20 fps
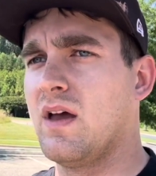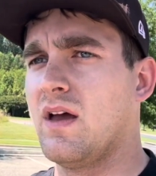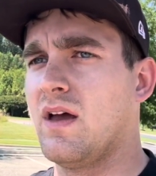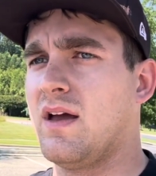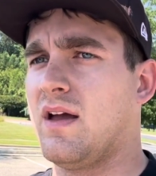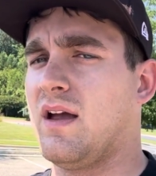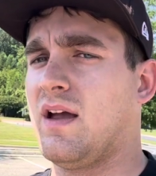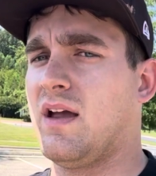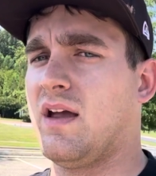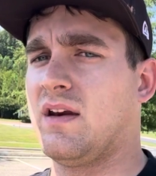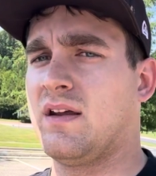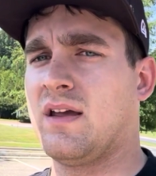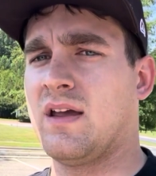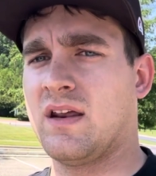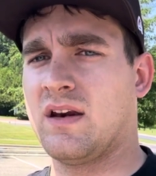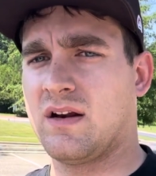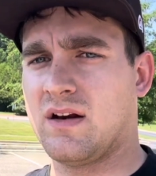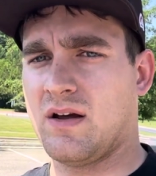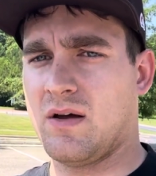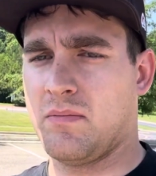and
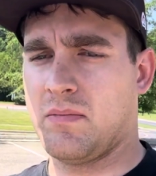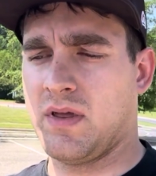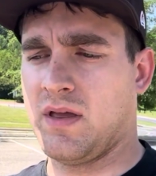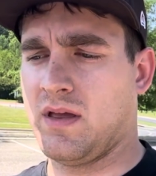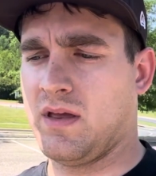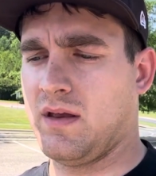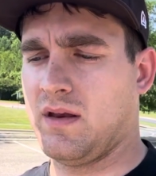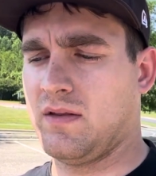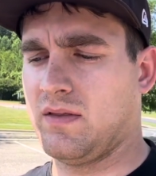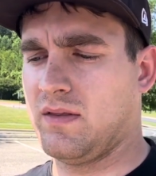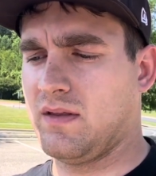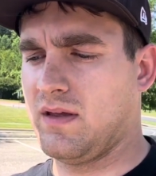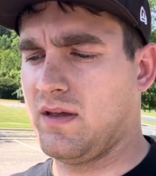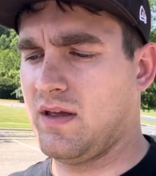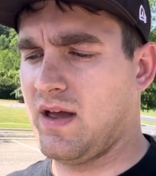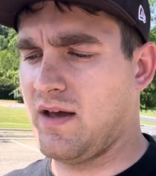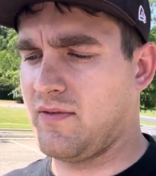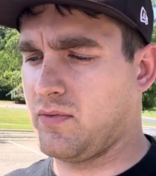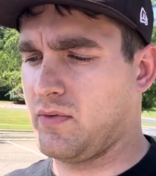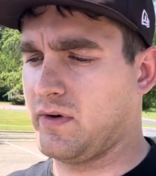ended up being the
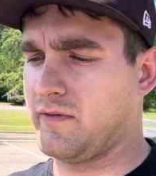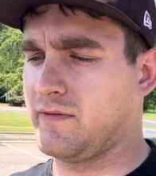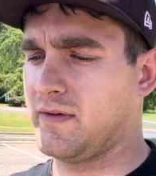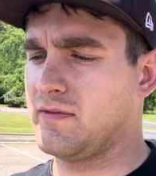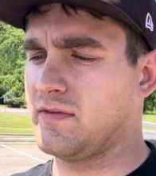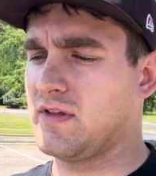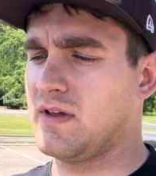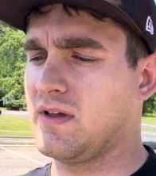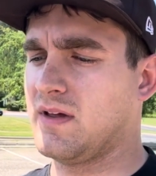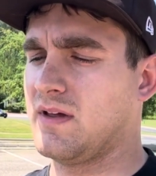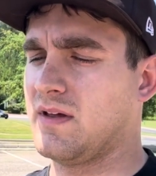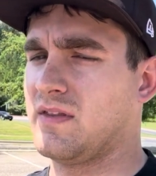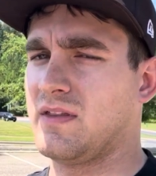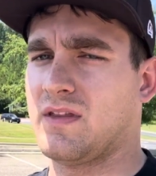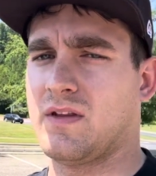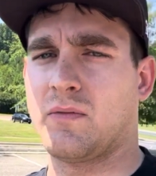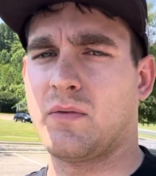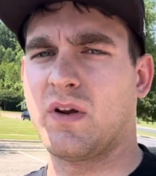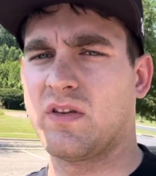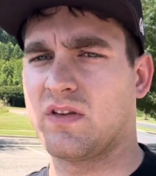F150. And
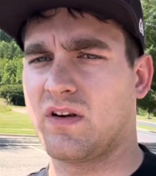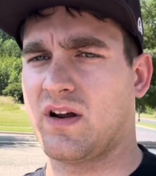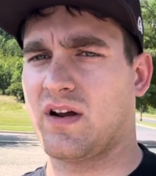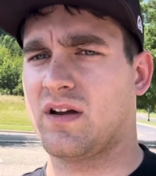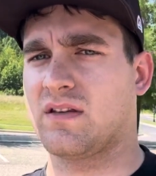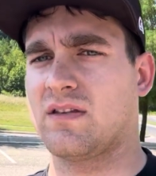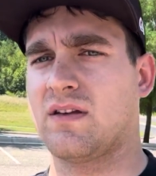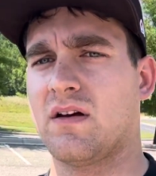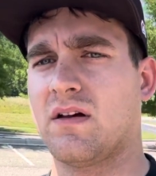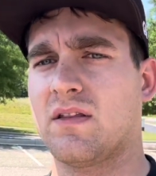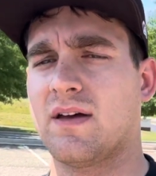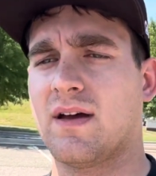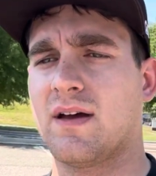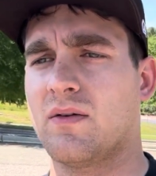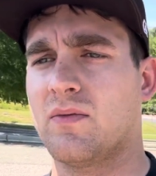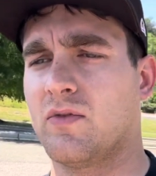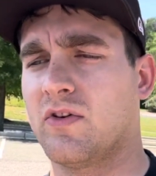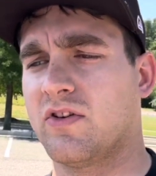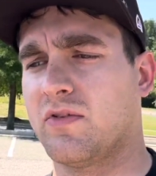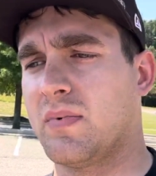the reason I could tell
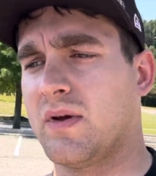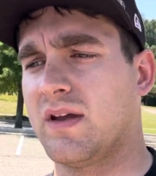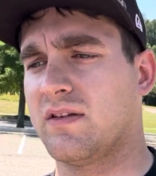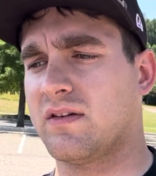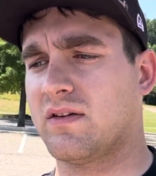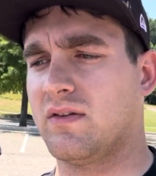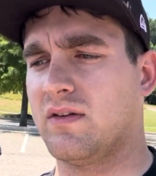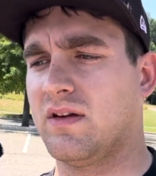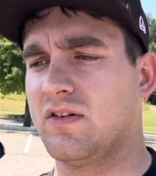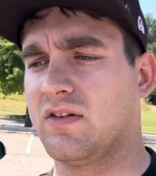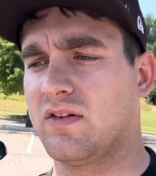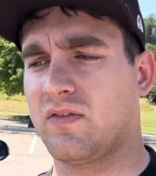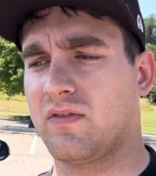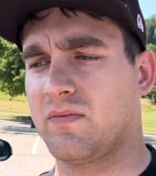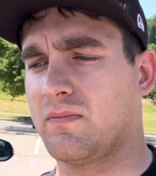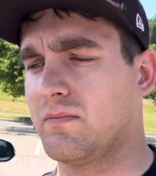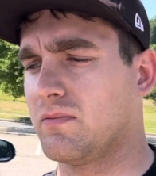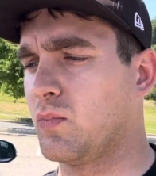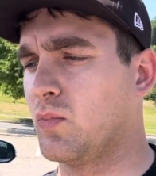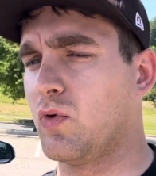that was basically just
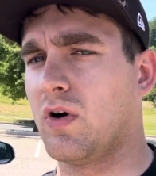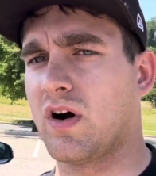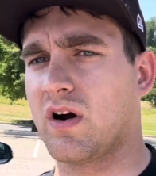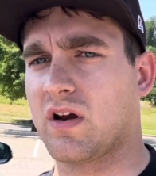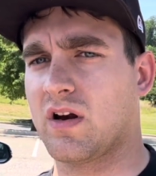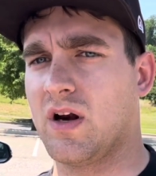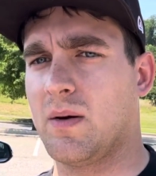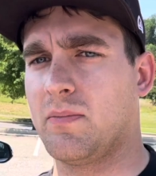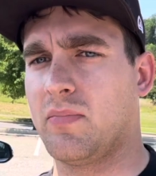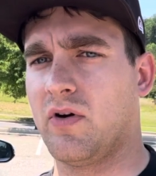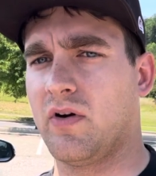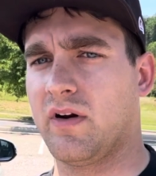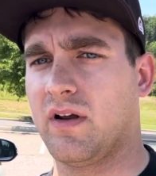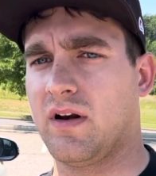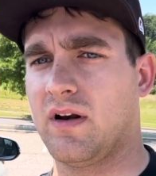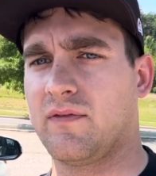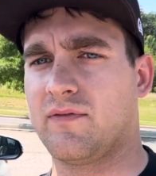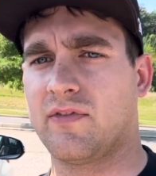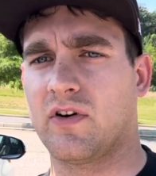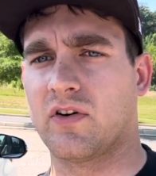walking up on
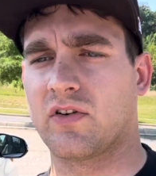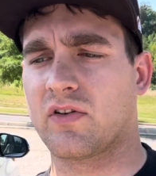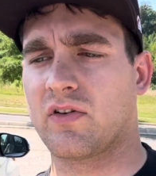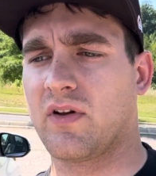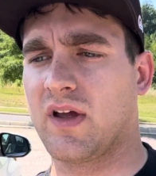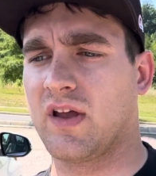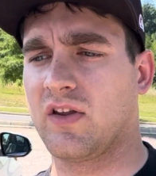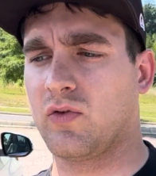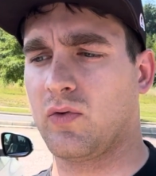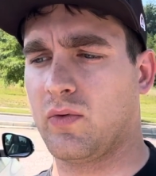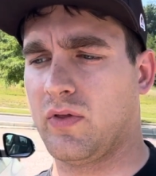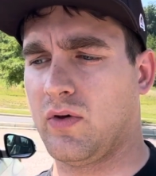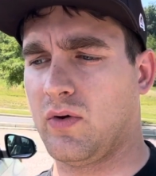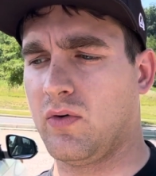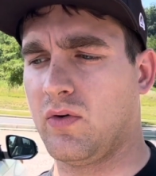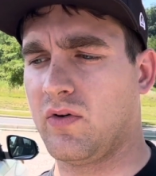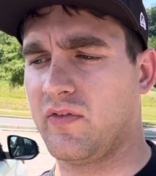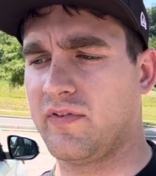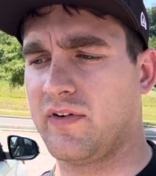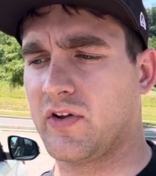it at first glance where the
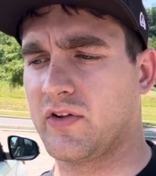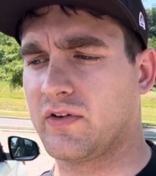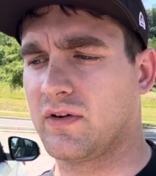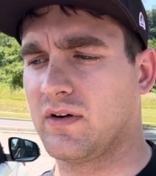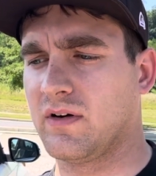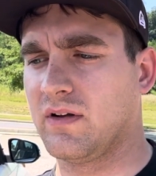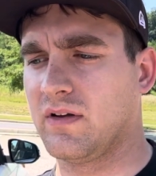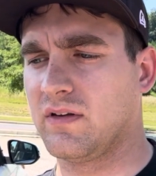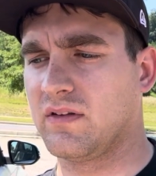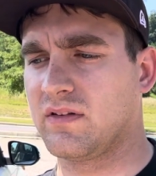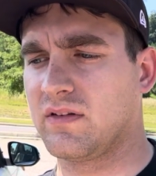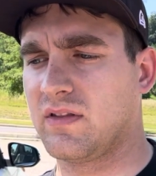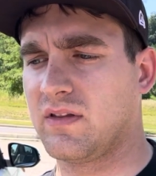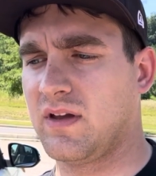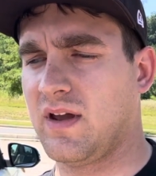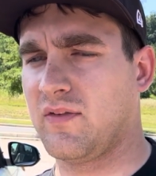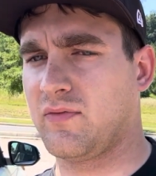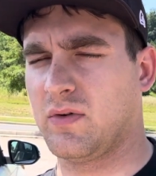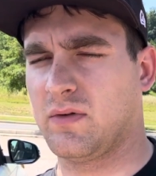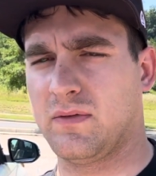oil filter is. The
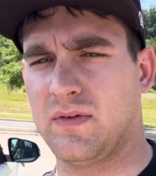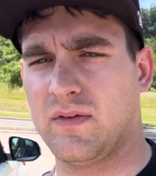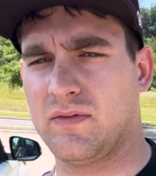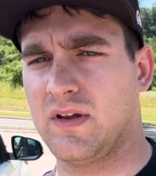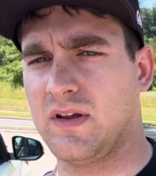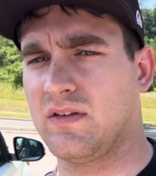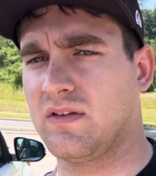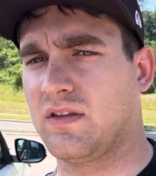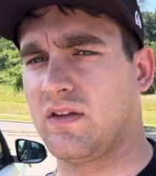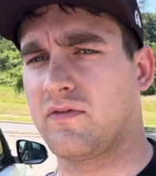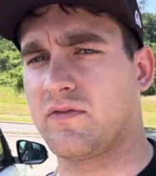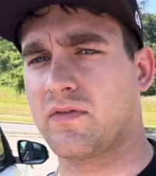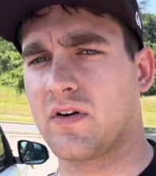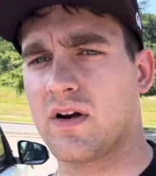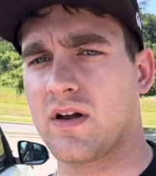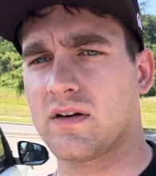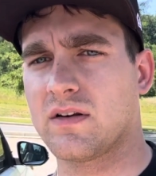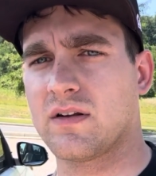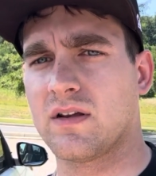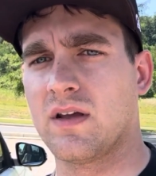F150 is in the
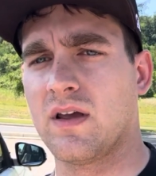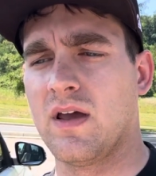front